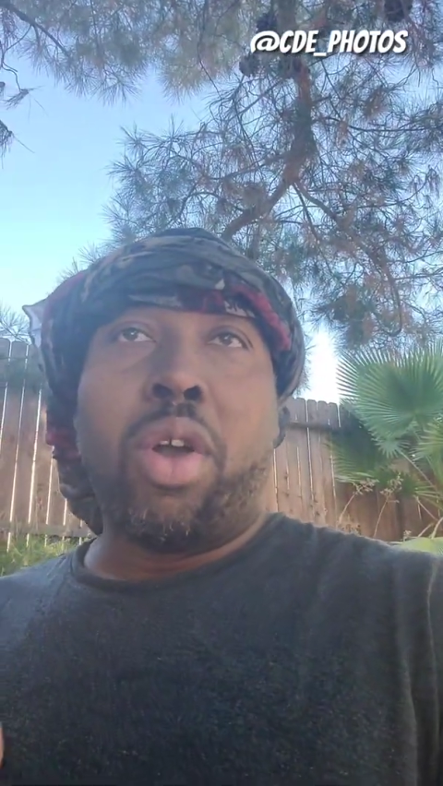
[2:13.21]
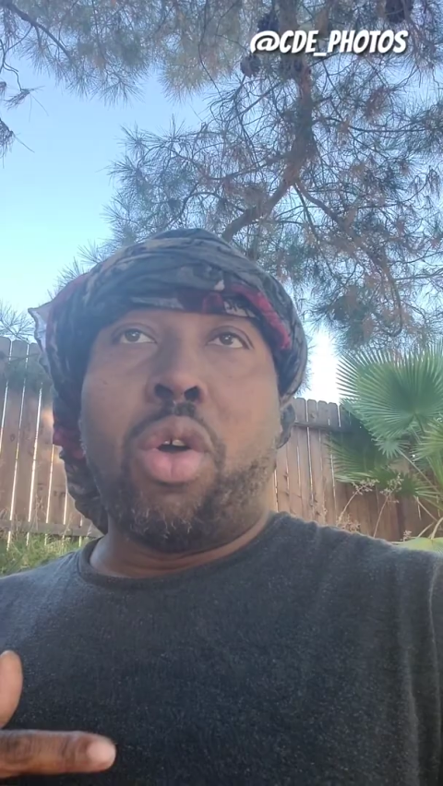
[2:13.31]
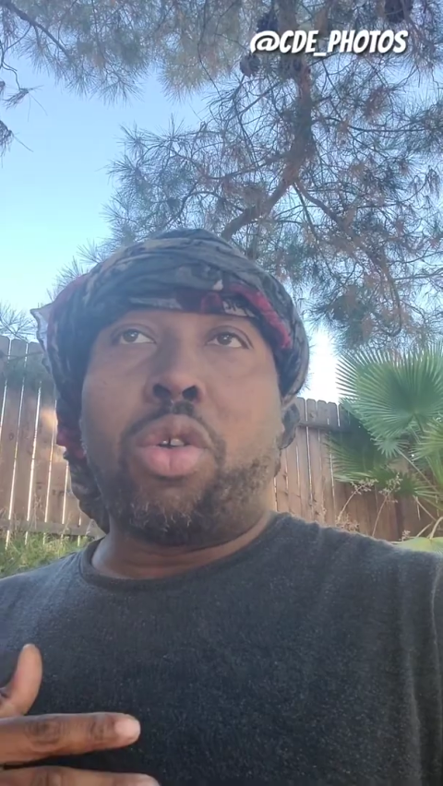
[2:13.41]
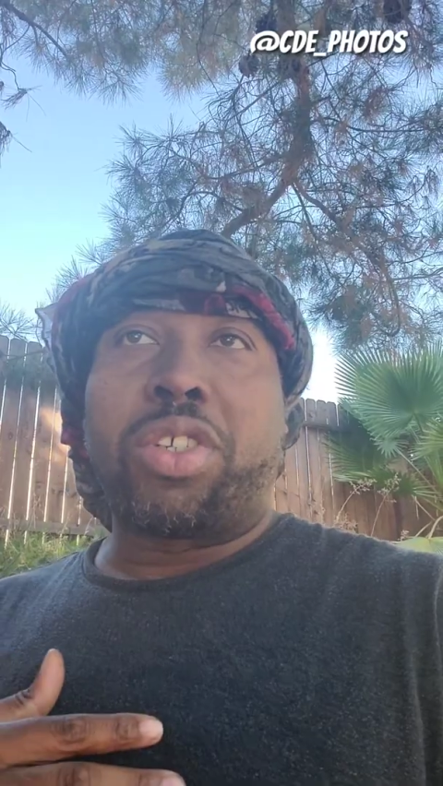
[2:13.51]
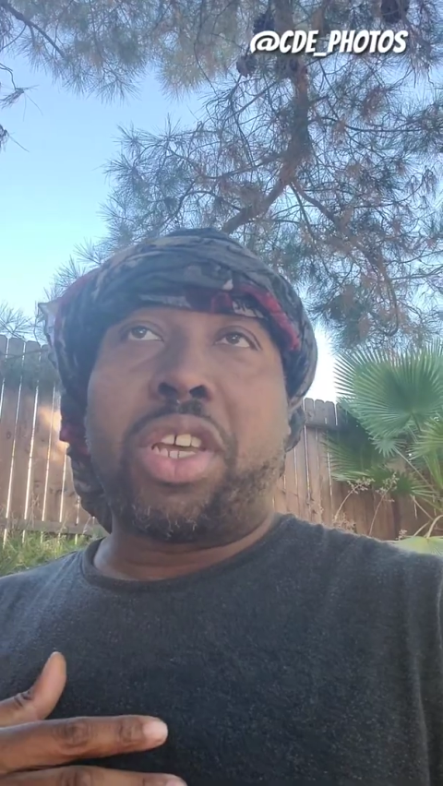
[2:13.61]

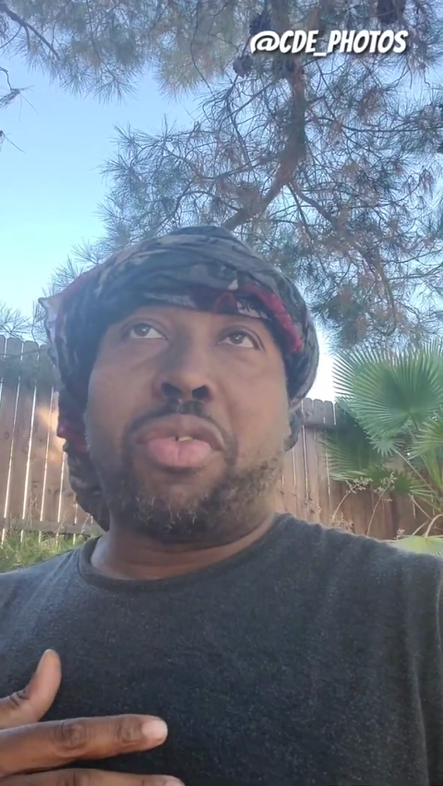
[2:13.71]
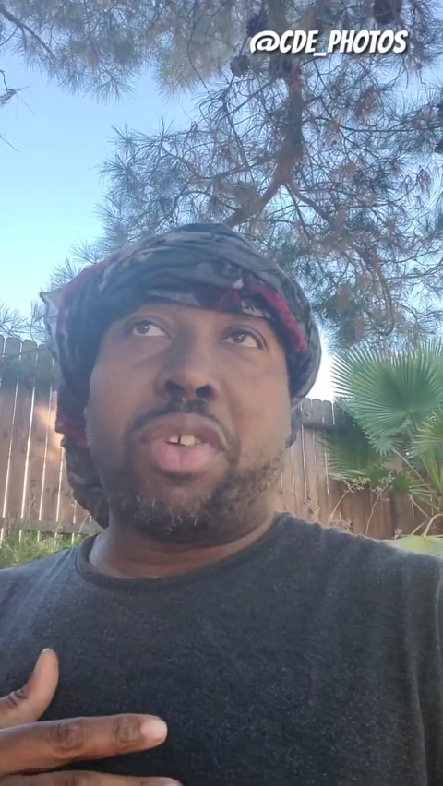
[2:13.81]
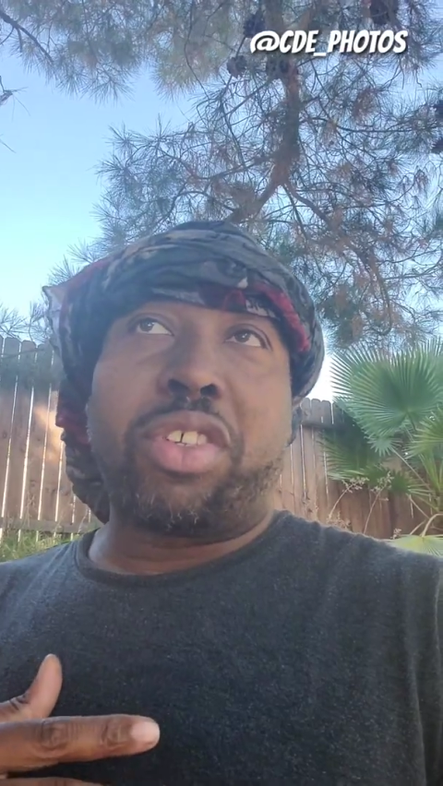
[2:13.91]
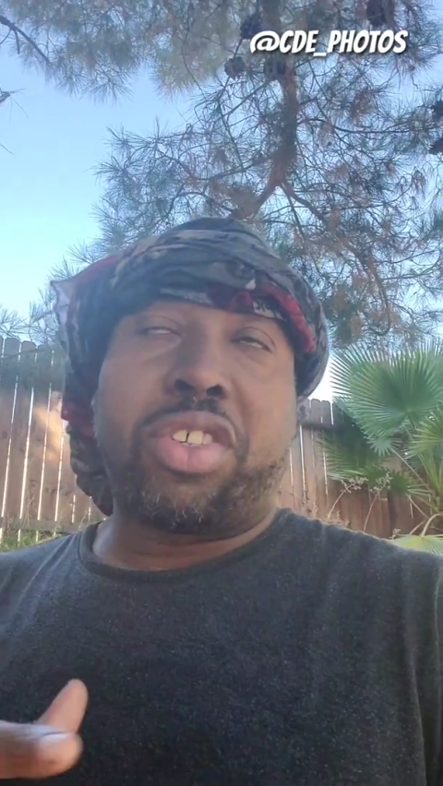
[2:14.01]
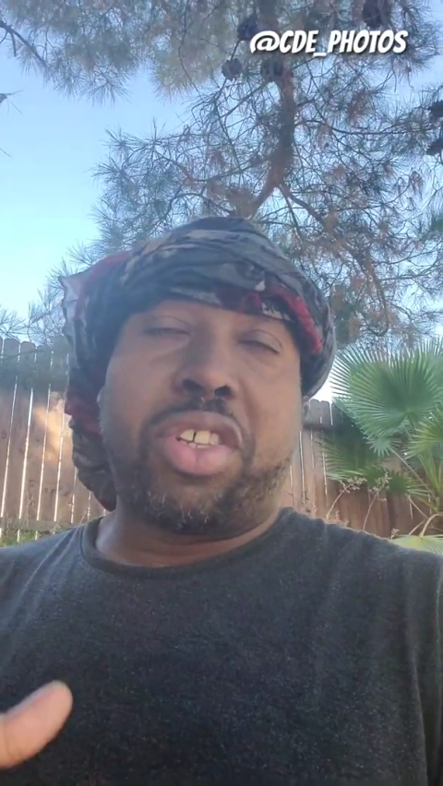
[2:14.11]
or say for
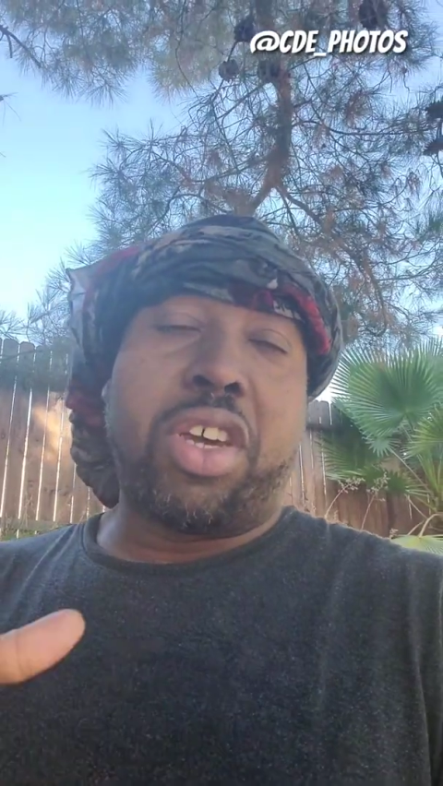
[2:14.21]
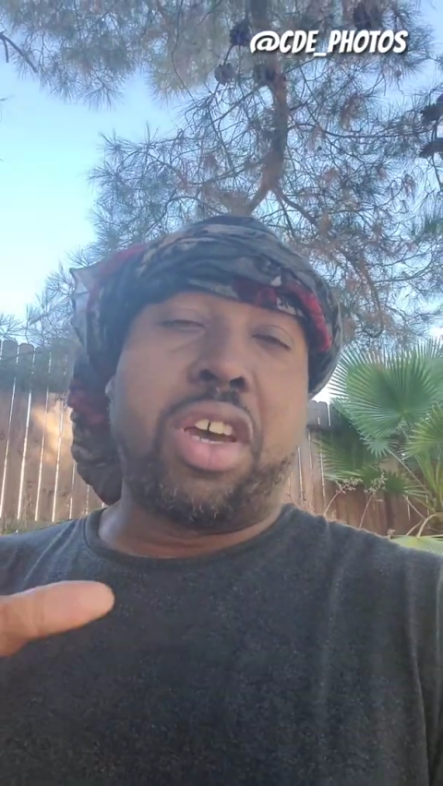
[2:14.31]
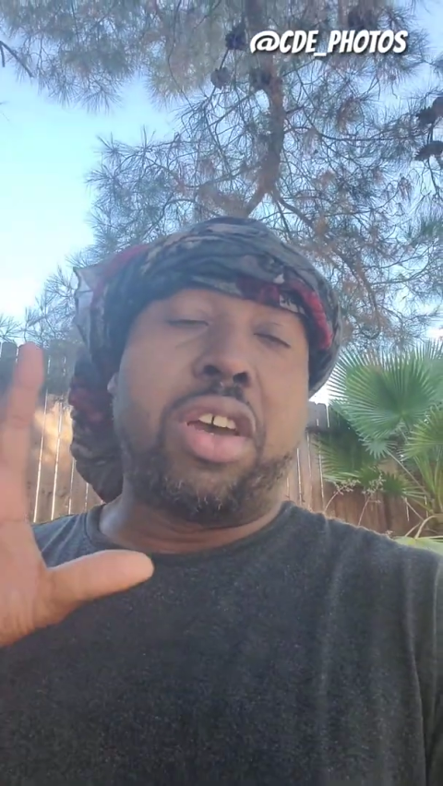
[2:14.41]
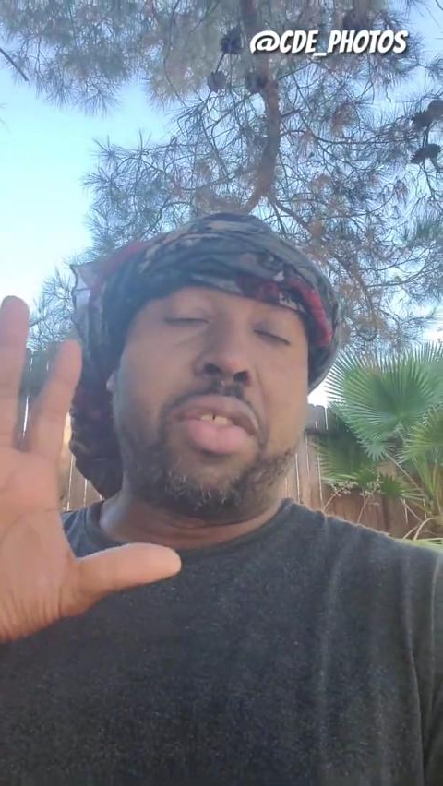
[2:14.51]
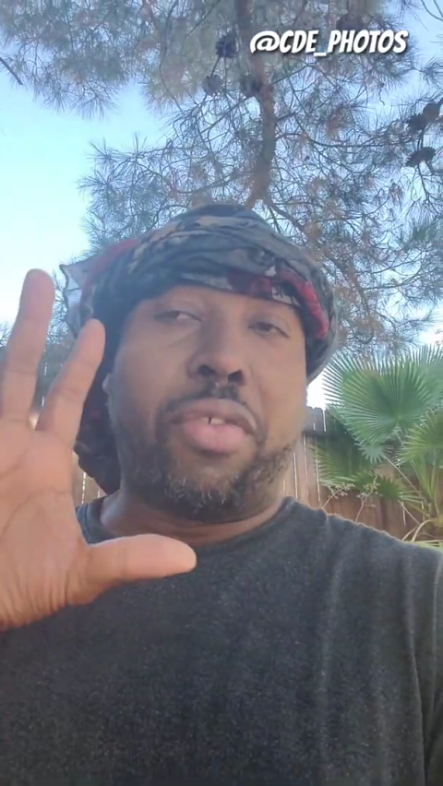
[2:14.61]
instance
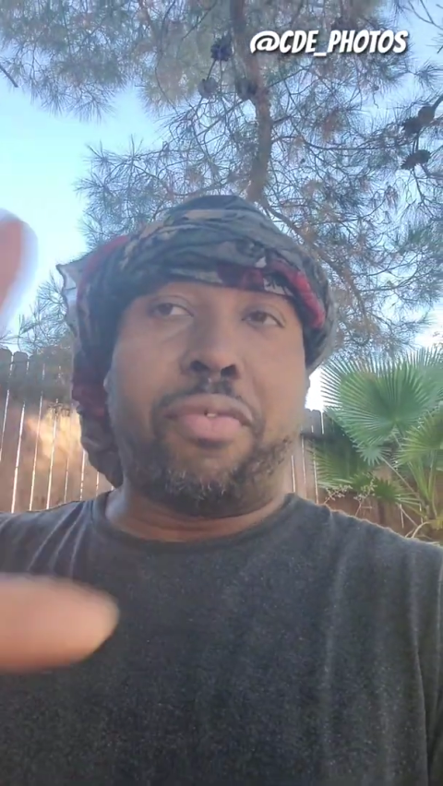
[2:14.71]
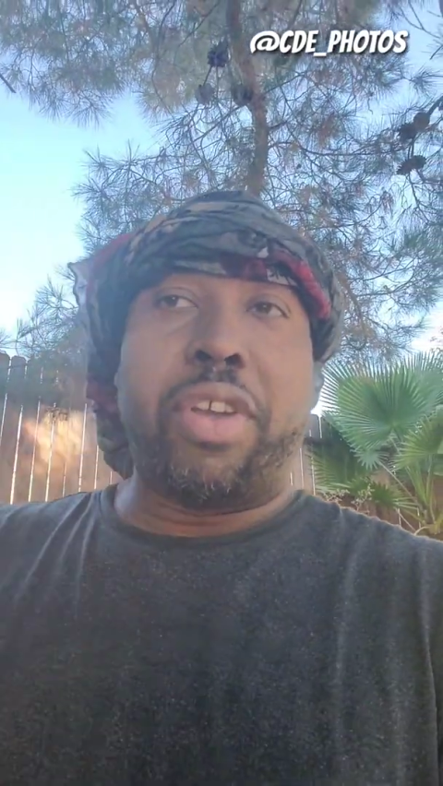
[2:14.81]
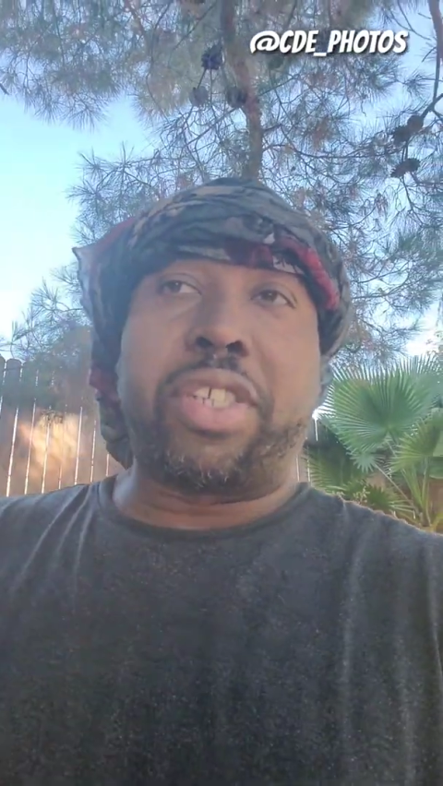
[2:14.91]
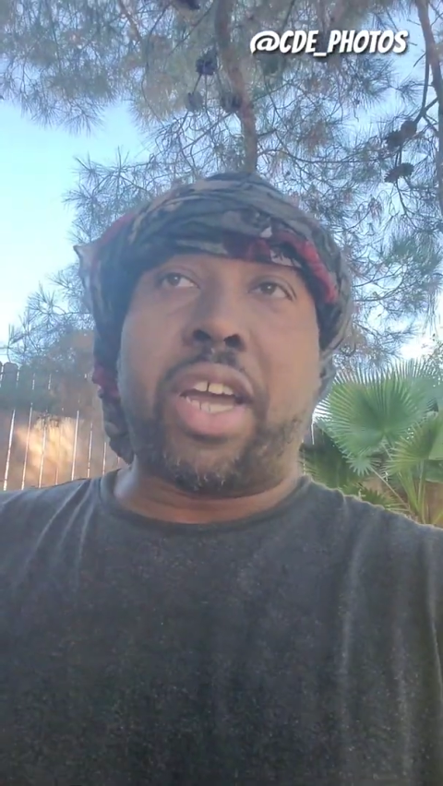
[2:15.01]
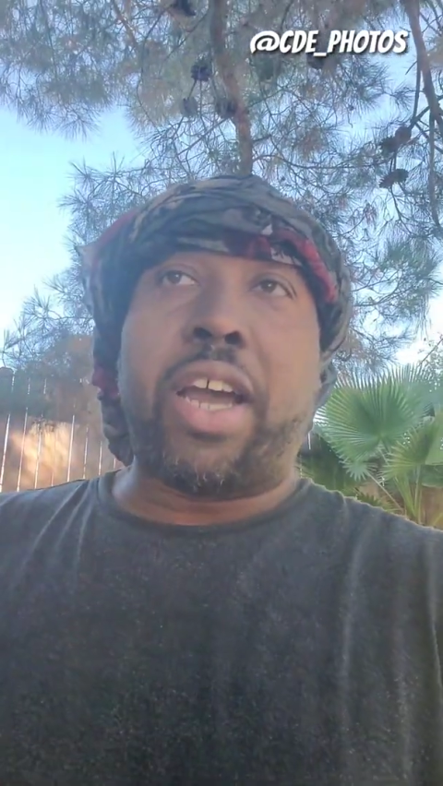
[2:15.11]
the
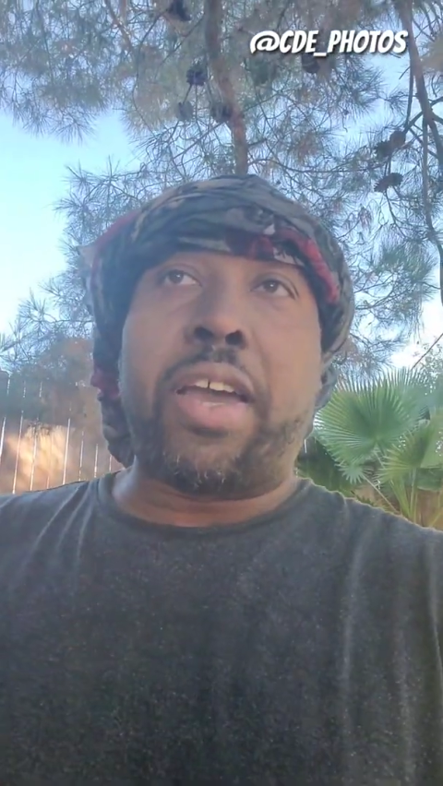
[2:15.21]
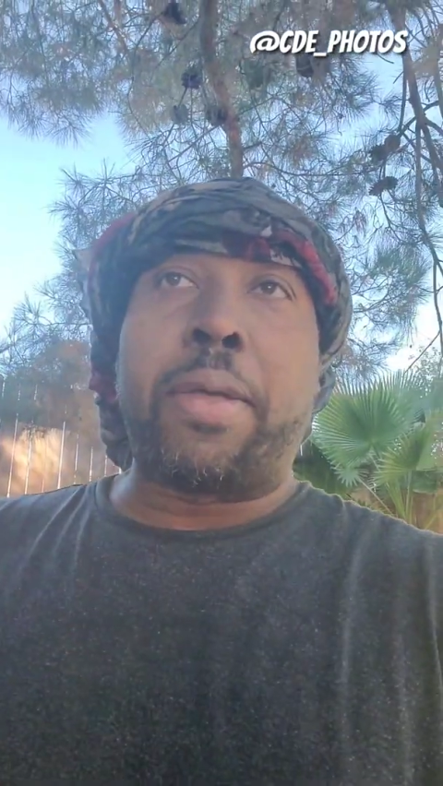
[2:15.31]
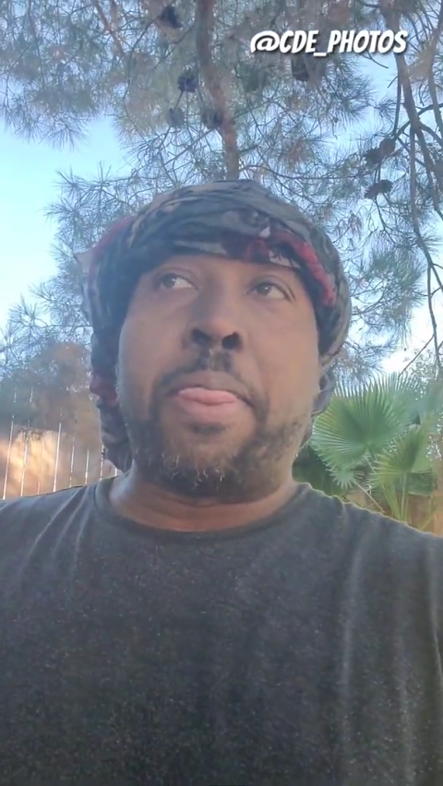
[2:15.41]
fisheye.